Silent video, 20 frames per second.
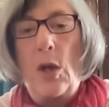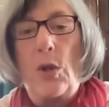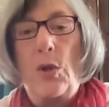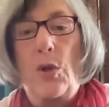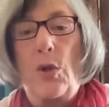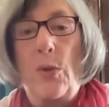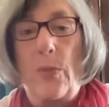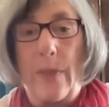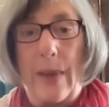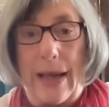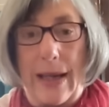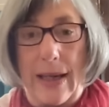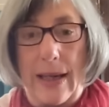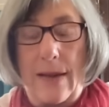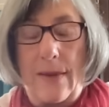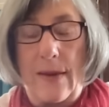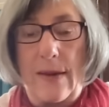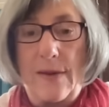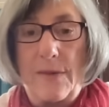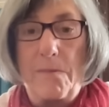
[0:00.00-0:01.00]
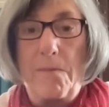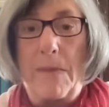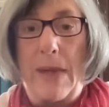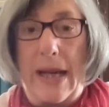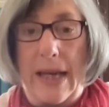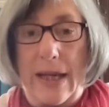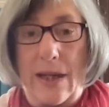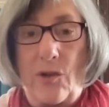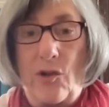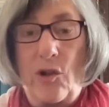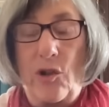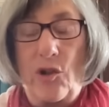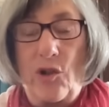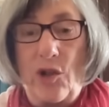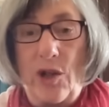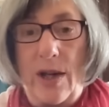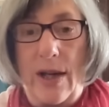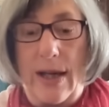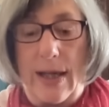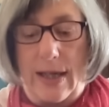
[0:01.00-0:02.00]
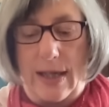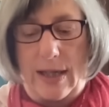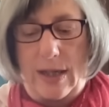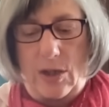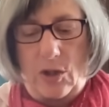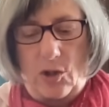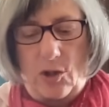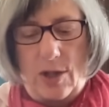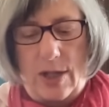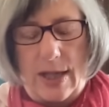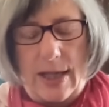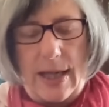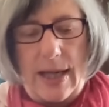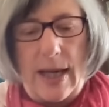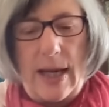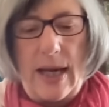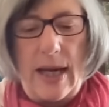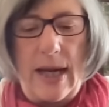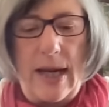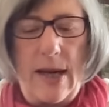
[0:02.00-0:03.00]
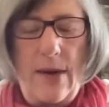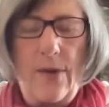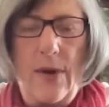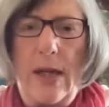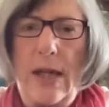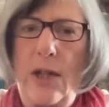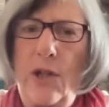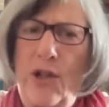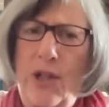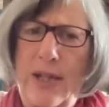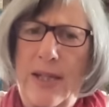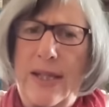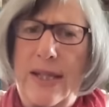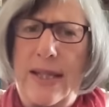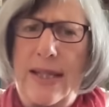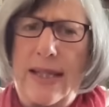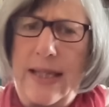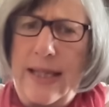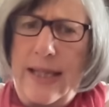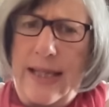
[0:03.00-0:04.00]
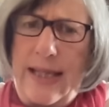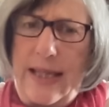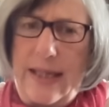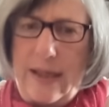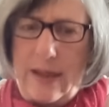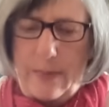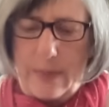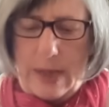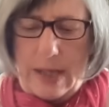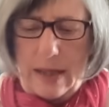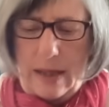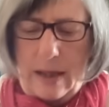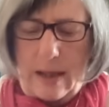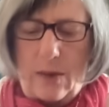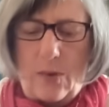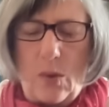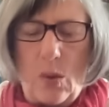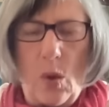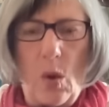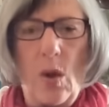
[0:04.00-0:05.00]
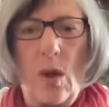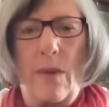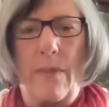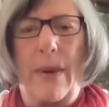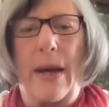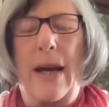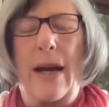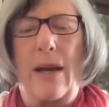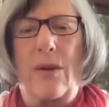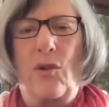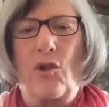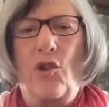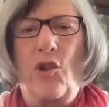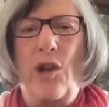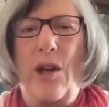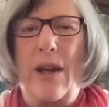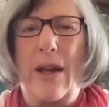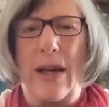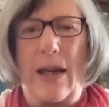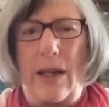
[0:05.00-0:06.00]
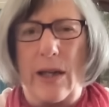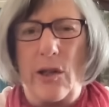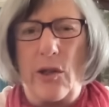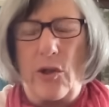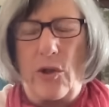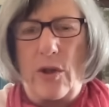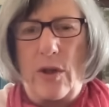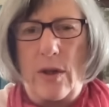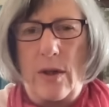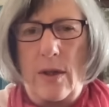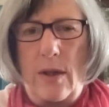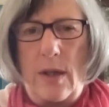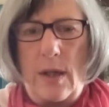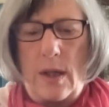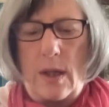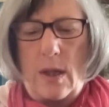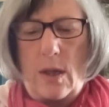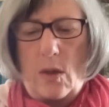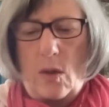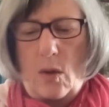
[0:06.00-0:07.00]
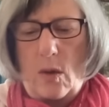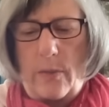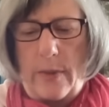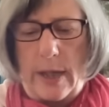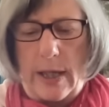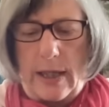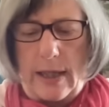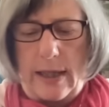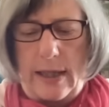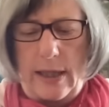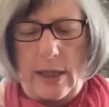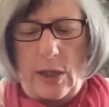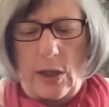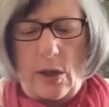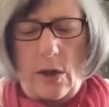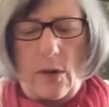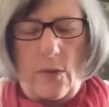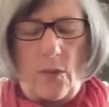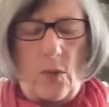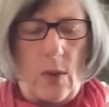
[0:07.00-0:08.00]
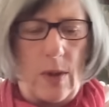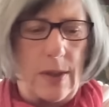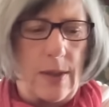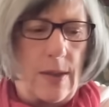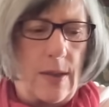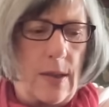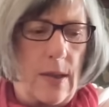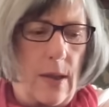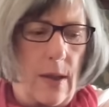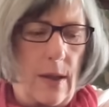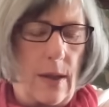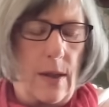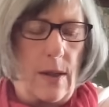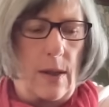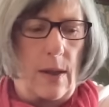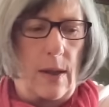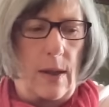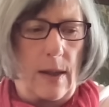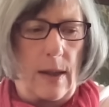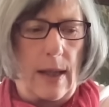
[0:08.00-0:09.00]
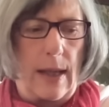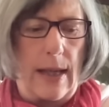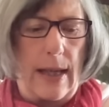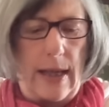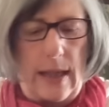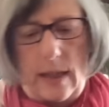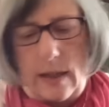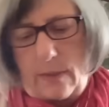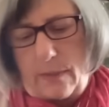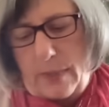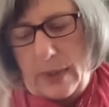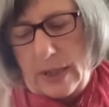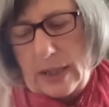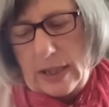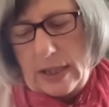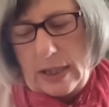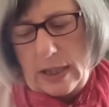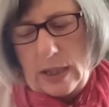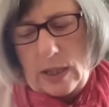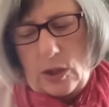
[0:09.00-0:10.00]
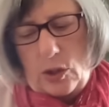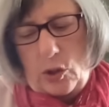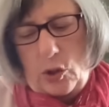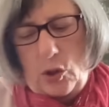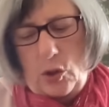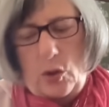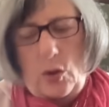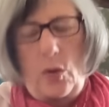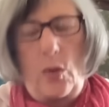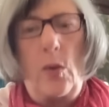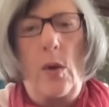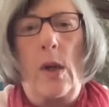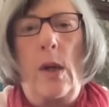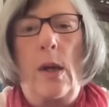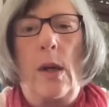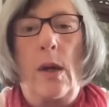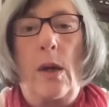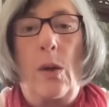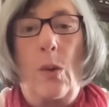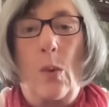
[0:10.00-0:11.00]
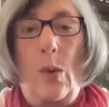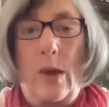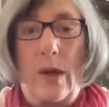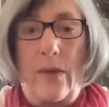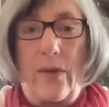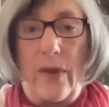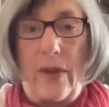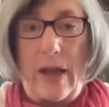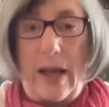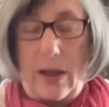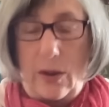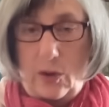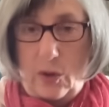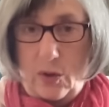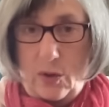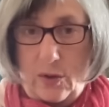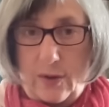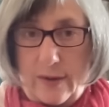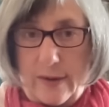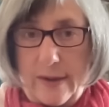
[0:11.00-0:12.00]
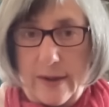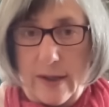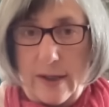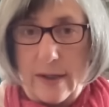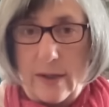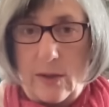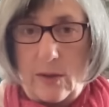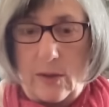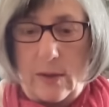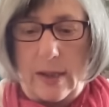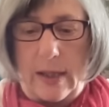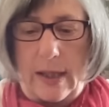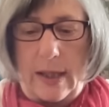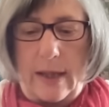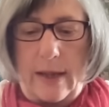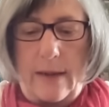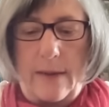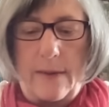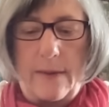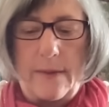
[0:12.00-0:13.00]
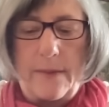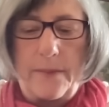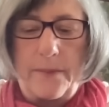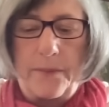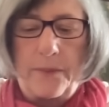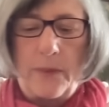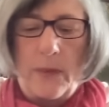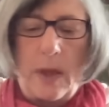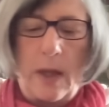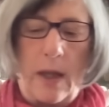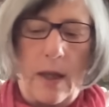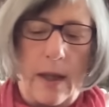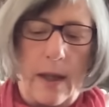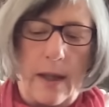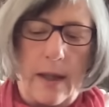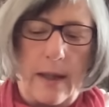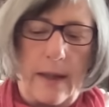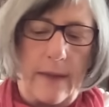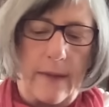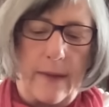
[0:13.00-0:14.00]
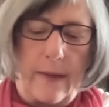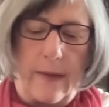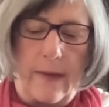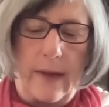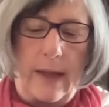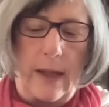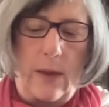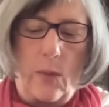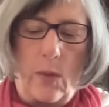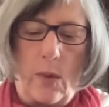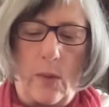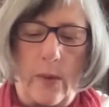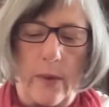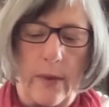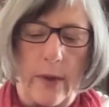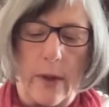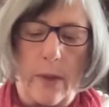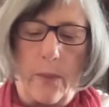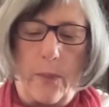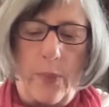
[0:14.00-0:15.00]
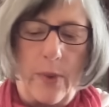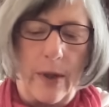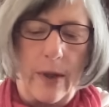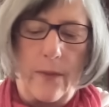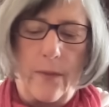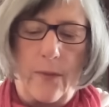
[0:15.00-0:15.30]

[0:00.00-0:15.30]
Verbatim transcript: to make this major change. Your energy's this month are all about change, all about letting go of one cycle and beginning a new, whatever that new cycle is. Let's see what we can bring